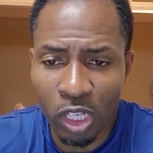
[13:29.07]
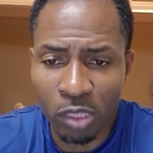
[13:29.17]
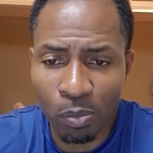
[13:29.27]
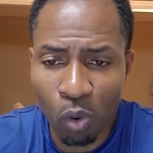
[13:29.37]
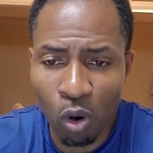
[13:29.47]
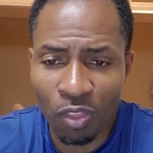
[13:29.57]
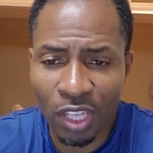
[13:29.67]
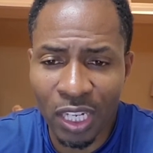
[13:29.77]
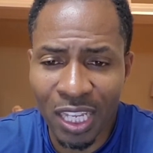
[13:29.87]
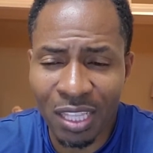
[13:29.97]
more
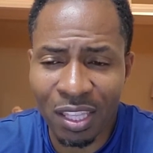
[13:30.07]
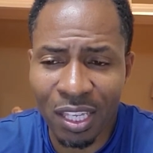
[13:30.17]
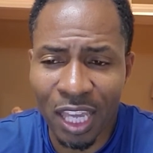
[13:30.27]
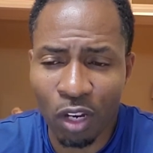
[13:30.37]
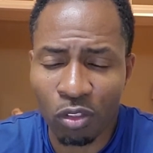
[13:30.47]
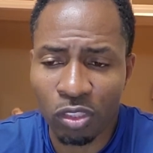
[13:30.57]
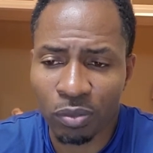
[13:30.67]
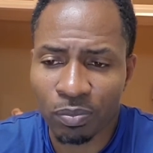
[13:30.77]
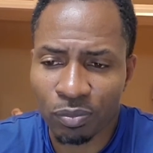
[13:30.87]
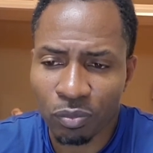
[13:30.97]
than anything else
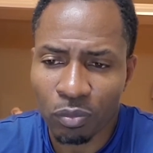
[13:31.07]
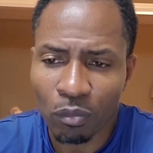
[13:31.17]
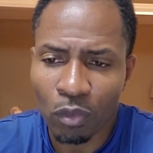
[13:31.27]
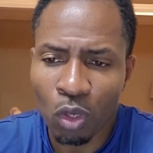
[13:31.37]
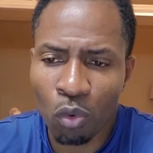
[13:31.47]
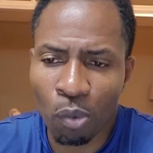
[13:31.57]
will